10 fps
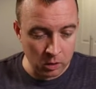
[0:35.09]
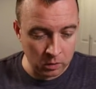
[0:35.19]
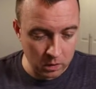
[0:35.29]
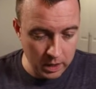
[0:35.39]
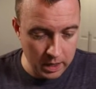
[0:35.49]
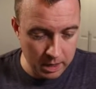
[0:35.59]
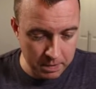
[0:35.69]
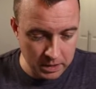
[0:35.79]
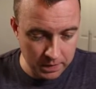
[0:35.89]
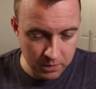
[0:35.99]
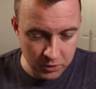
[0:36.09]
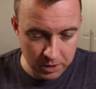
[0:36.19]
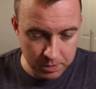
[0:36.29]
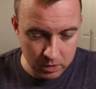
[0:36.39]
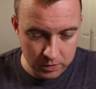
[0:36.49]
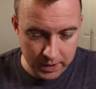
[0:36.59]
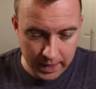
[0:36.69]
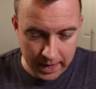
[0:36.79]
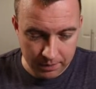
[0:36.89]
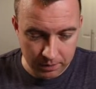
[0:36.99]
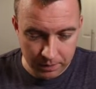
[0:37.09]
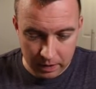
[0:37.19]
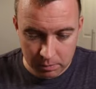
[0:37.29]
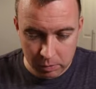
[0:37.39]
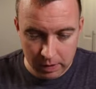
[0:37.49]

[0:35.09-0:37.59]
looking at my different GPUs that I have available.